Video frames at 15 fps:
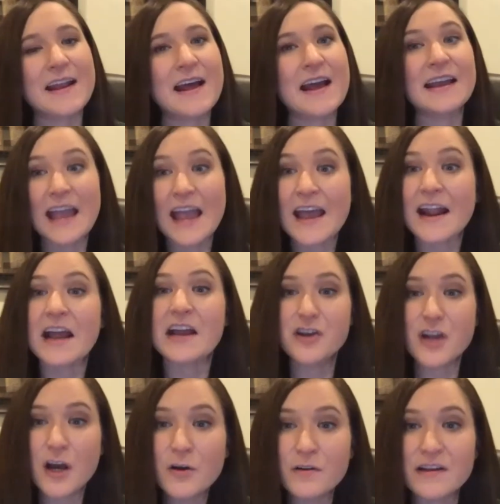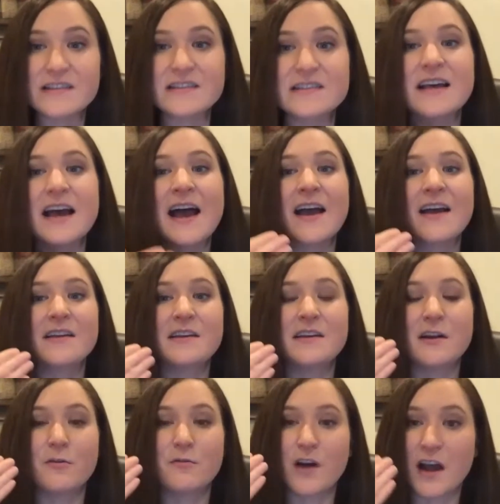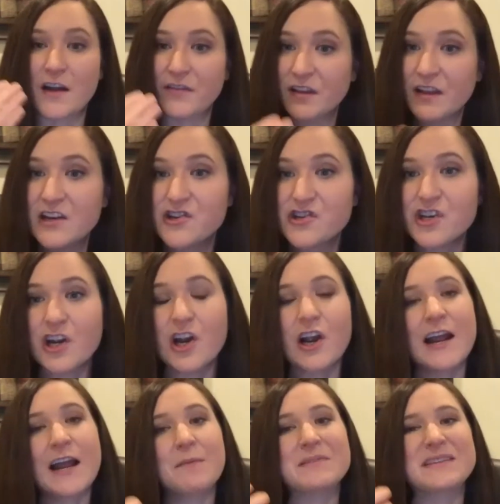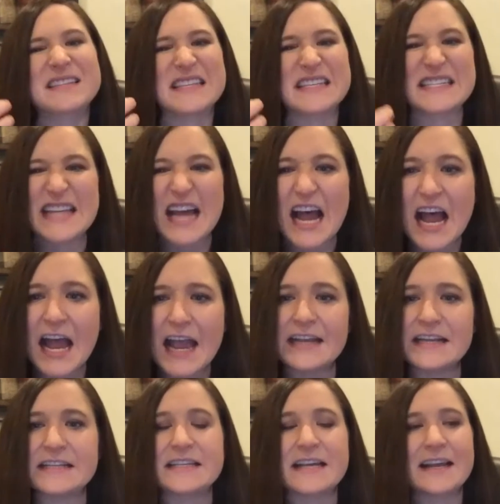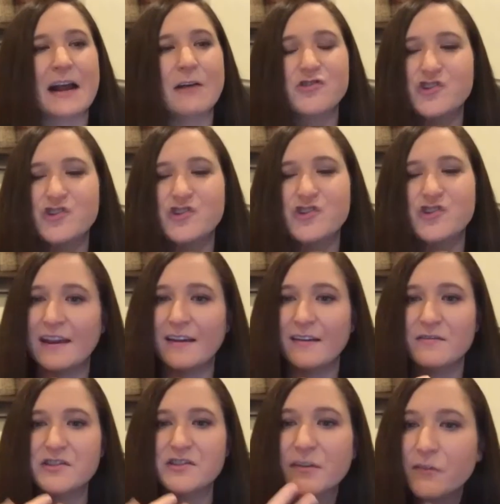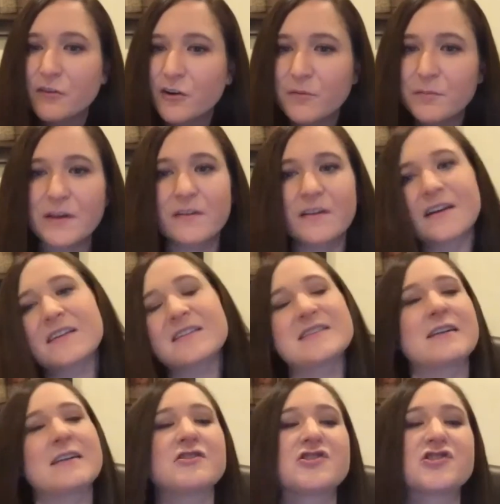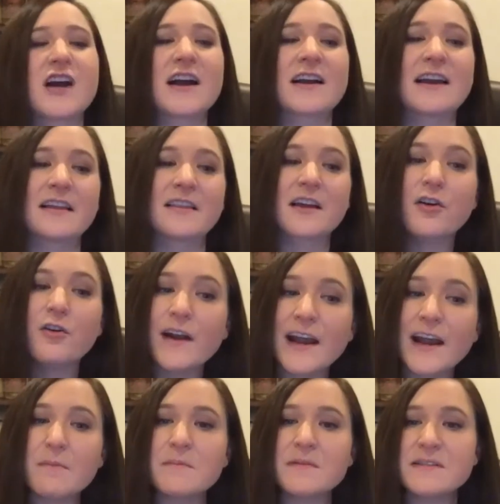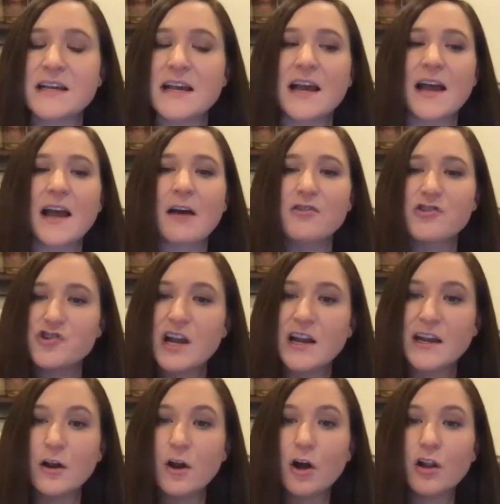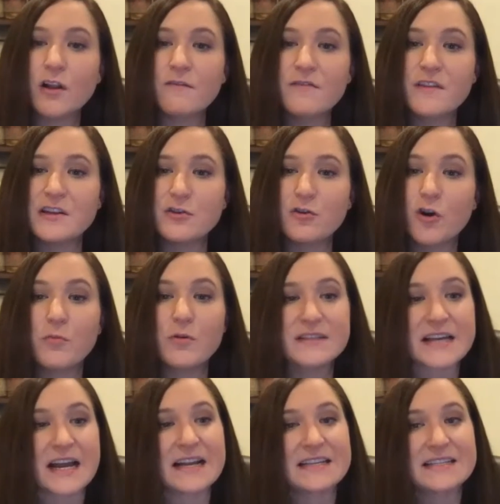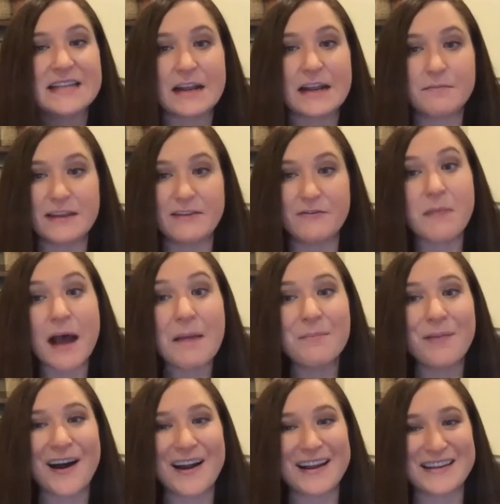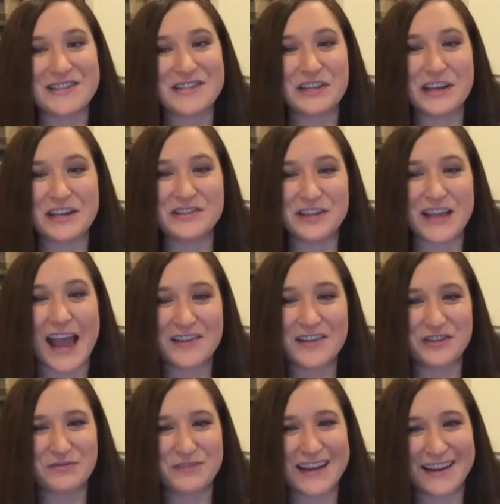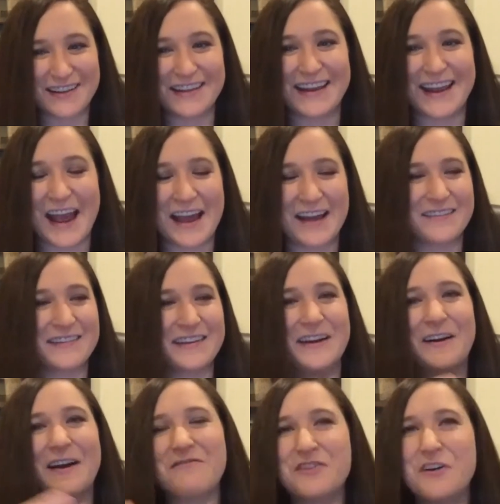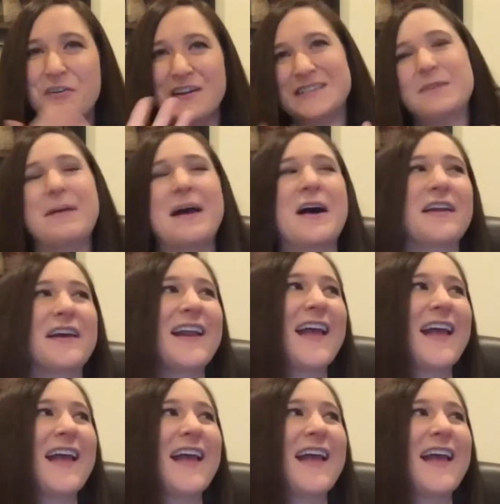Again, I noticed that, you know, the ovulation cramps, the signs, that I was tracking cervical mucus, I was tracking the cramps, I was tracking all of the normal signs that even my body is, is has uniquely, ha- you know, I've noticed yeah. about it.